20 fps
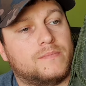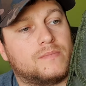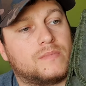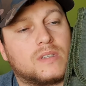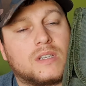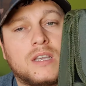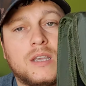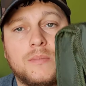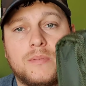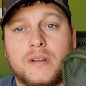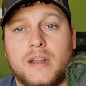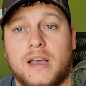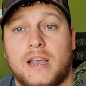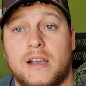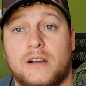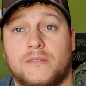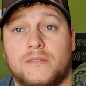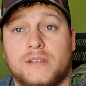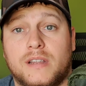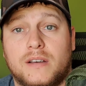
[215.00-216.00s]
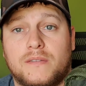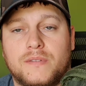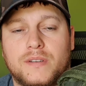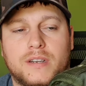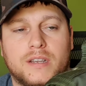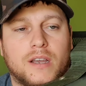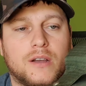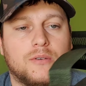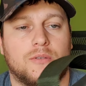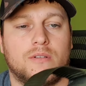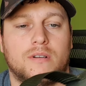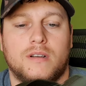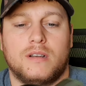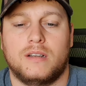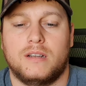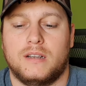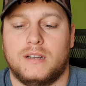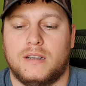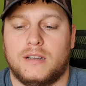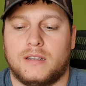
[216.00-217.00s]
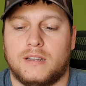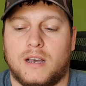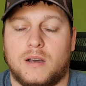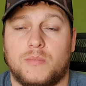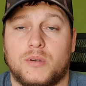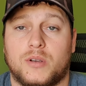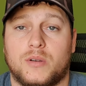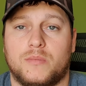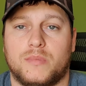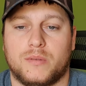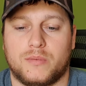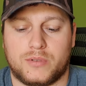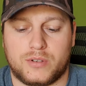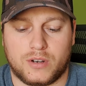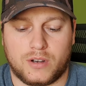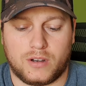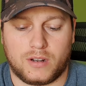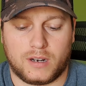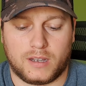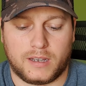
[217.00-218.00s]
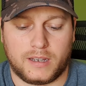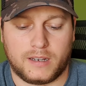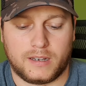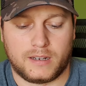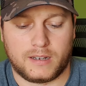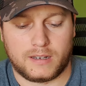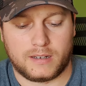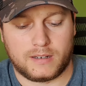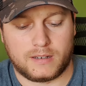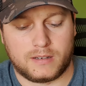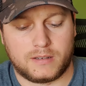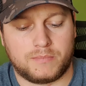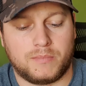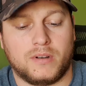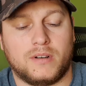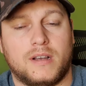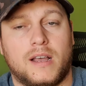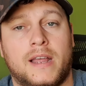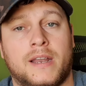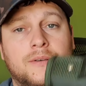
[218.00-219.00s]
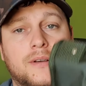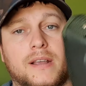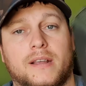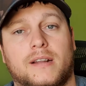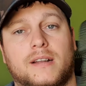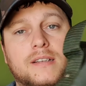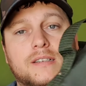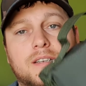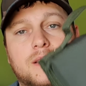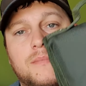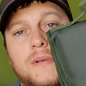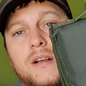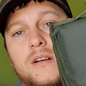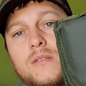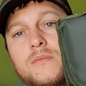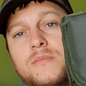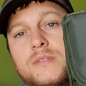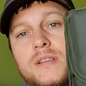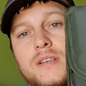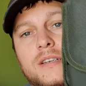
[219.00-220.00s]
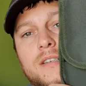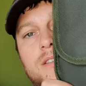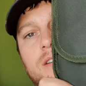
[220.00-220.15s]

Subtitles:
Keep an eye out for that video. That'll be coming up shortly. But anyway, let's get back on with these.